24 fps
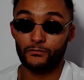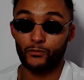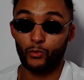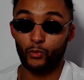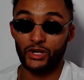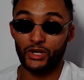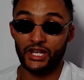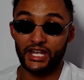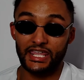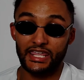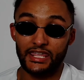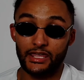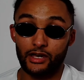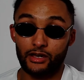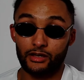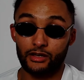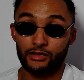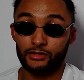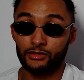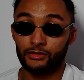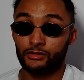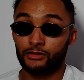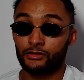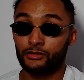with a heater,
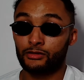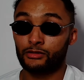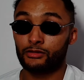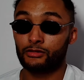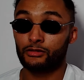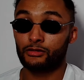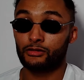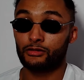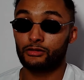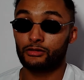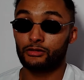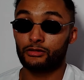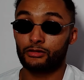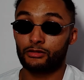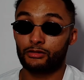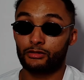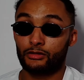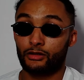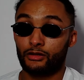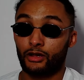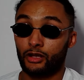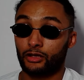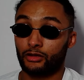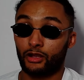
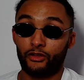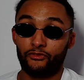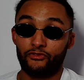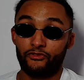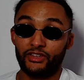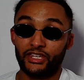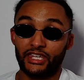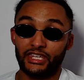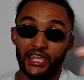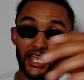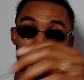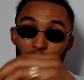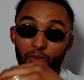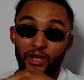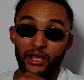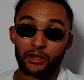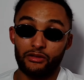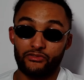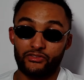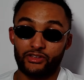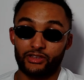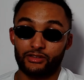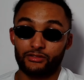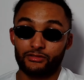I, I think he'd get away
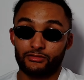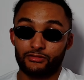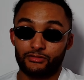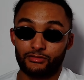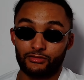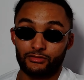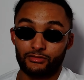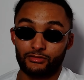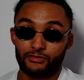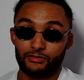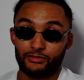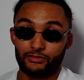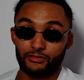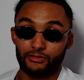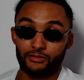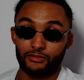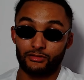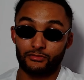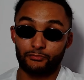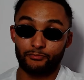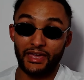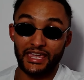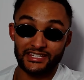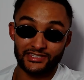with it
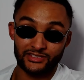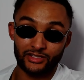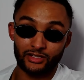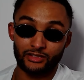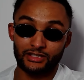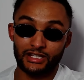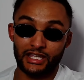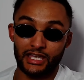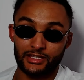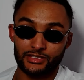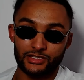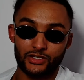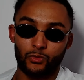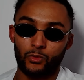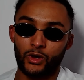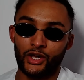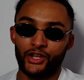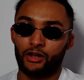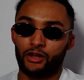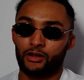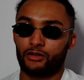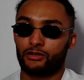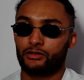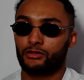based on that. So why
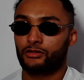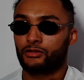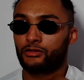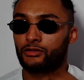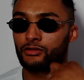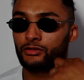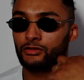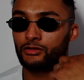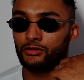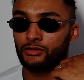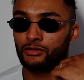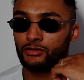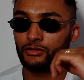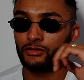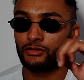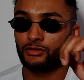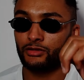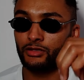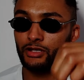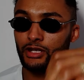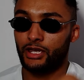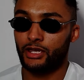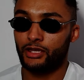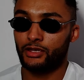not?
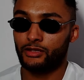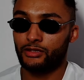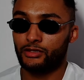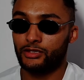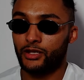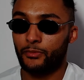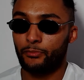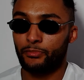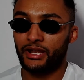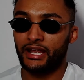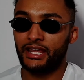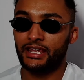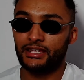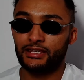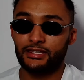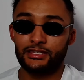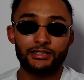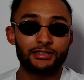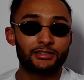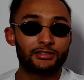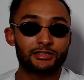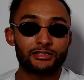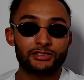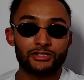Yeah, you play
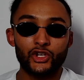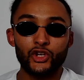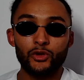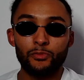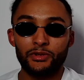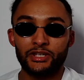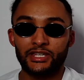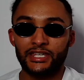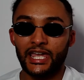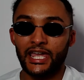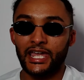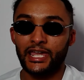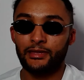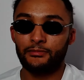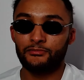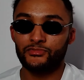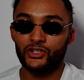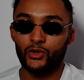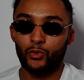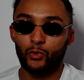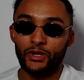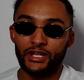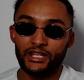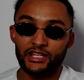stupid
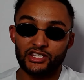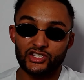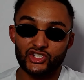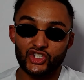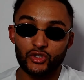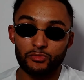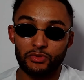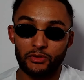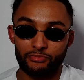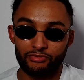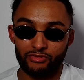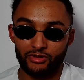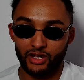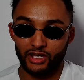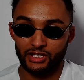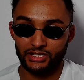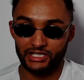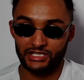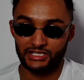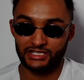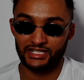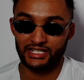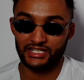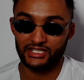games, you win stupid
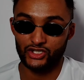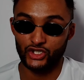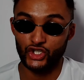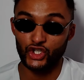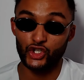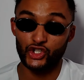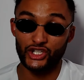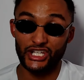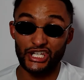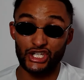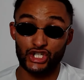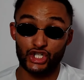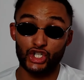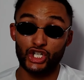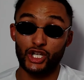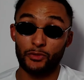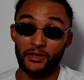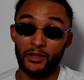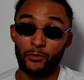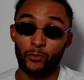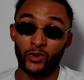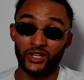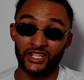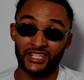prizes, and this should this should have
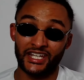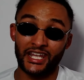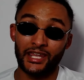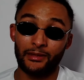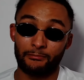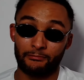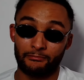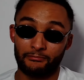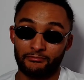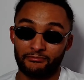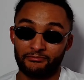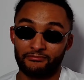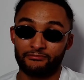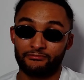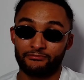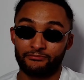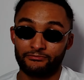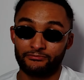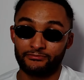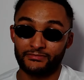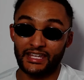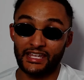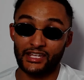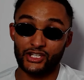been one of them.
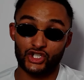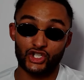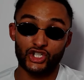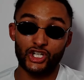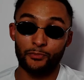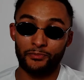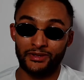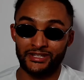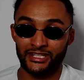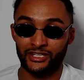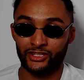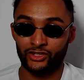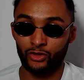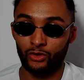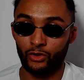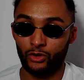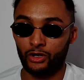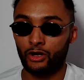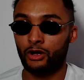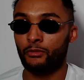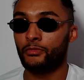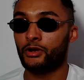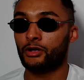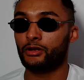That should have been the
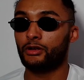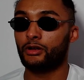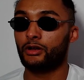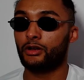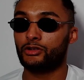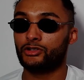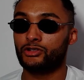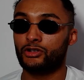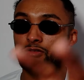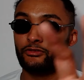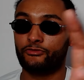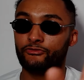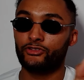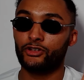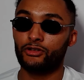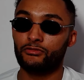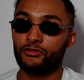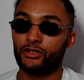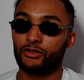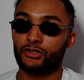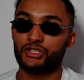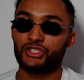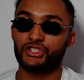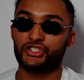talk. Oh my God, John
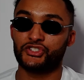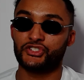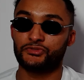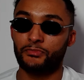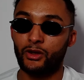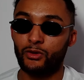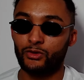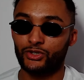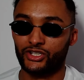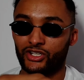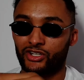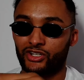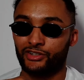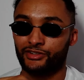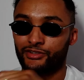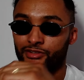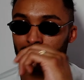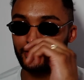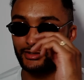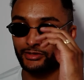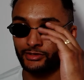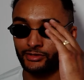Fury got smoked on.